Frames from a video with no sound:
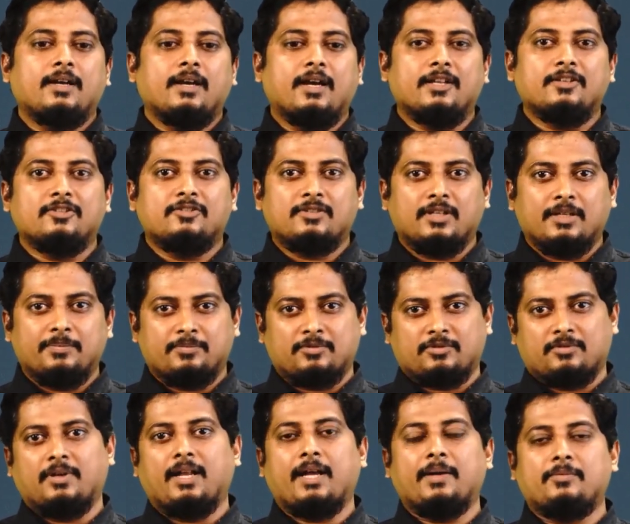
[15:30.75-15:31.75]
and
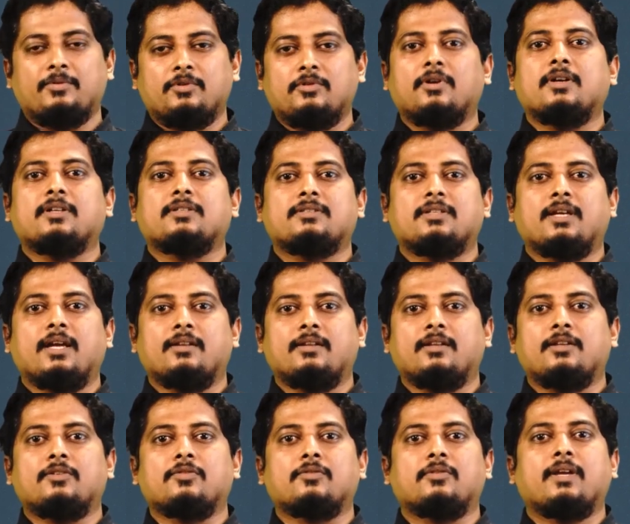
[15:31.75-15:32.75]
subscribe to our
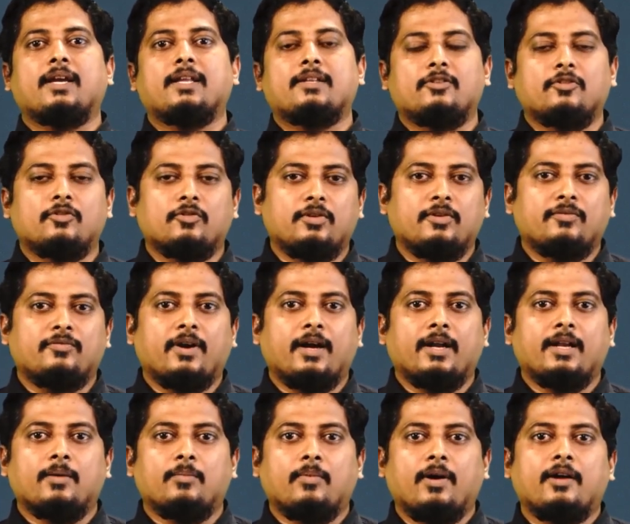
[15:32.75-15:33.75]
channel to get
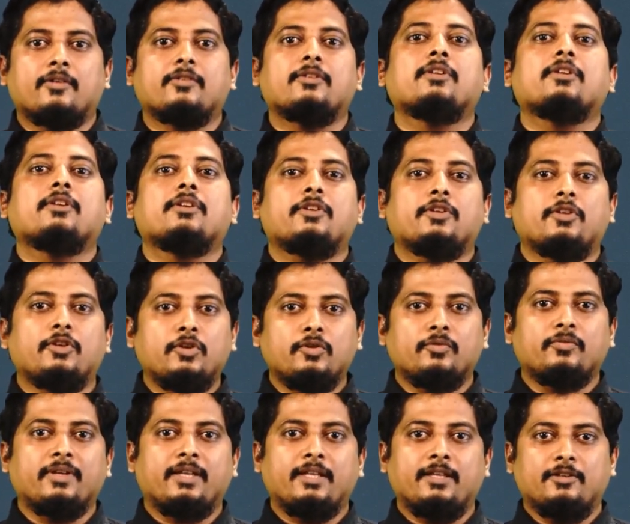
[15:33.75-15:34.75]
notified about new
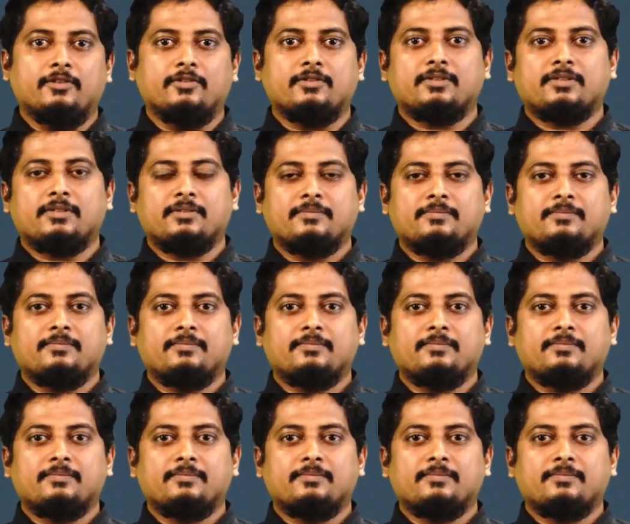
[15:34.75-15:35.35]
videos.